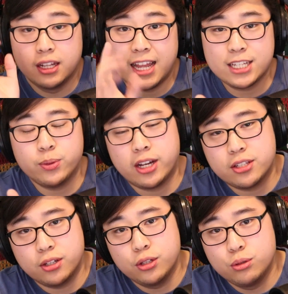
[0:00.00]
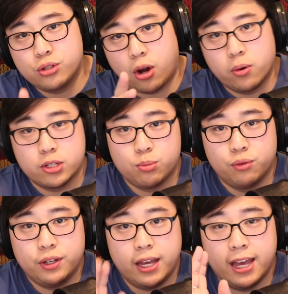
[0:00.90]
Last week I saw the new Star Wars
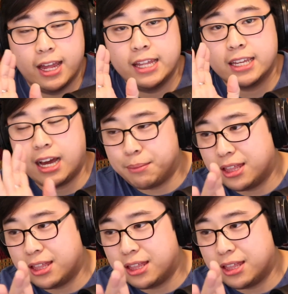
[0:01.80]
movie and it got